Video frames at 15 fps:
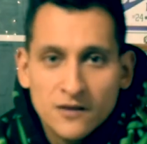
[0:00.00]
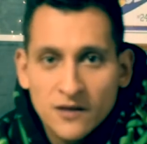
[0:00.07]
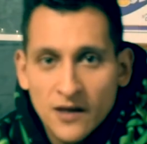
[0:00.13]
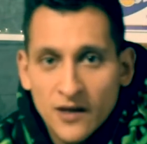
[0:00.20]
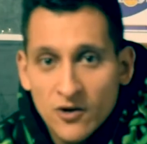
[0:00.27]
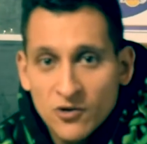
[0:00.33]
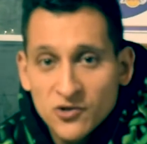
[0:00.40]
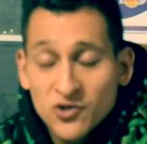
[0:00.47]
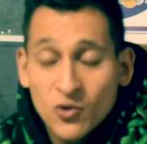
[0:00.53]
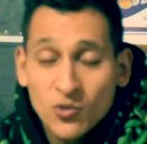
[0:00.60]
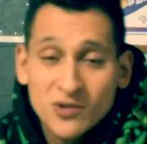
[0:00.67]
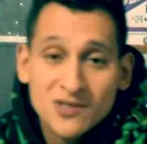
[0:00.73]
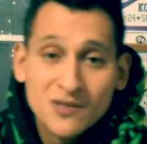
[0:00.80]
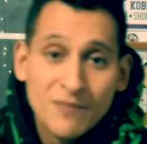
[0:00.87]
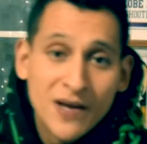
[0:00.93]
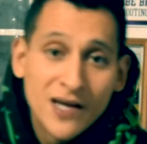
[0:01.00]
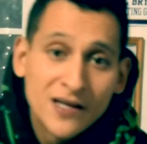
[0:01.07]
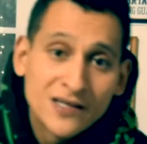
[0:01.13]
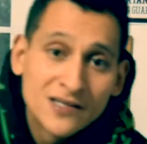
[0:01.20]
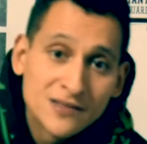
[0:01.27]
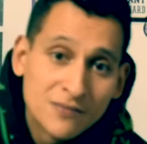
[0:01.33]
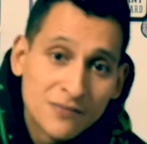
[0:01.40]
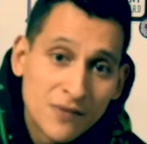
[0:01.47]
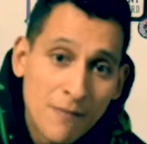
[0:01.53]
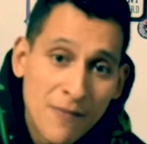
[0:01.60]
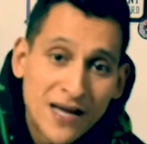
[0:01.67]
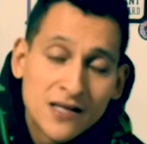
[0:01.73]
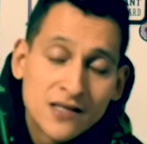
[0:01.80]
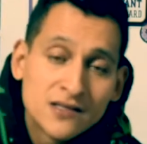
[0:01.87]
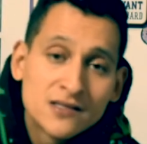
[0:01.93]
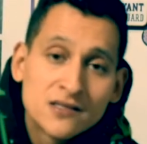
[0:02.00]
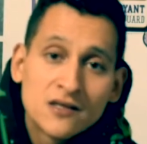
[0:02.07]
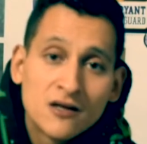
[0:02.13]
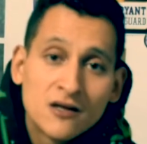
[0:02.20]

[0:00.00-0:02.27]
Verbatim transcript: and also was the main is the maintenance done